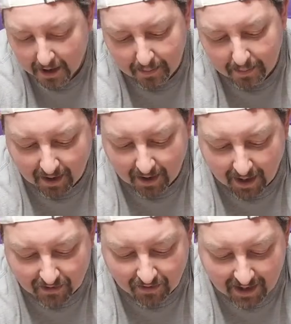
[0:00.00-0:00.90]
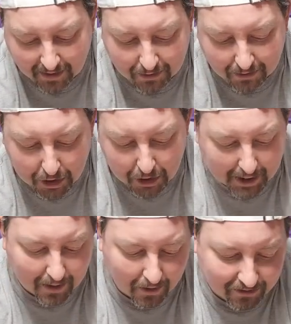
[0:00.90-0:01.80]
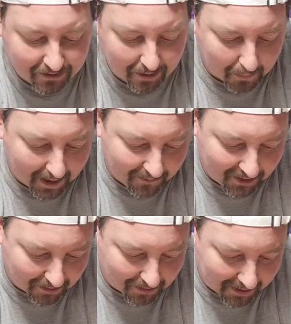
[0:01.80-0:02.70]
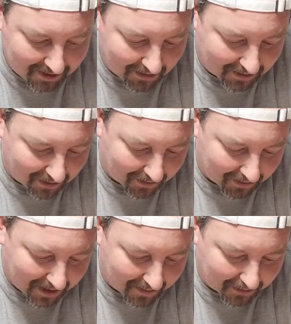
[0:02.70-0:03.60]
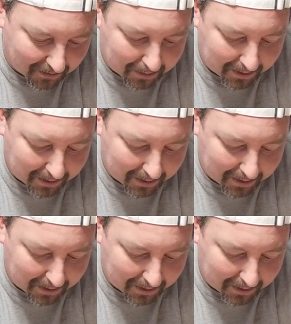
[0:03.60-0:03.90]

But the odds of hitting three of those to one visual recessive over here is pretty